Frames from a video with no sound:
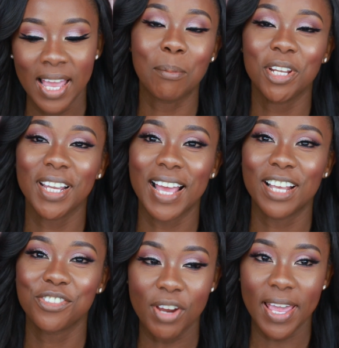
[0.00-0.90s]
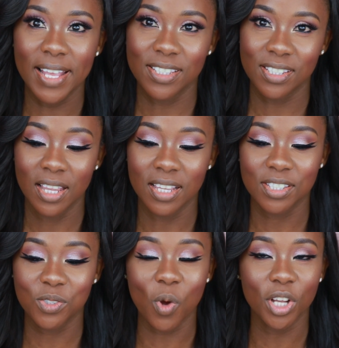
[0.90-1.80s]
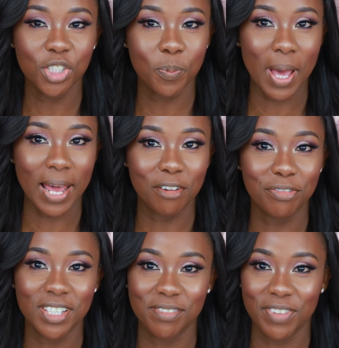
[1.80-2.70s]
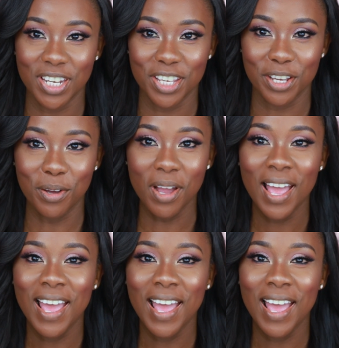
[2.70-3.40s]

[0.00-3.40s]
I'm gonna get straight into the swatch part of this video.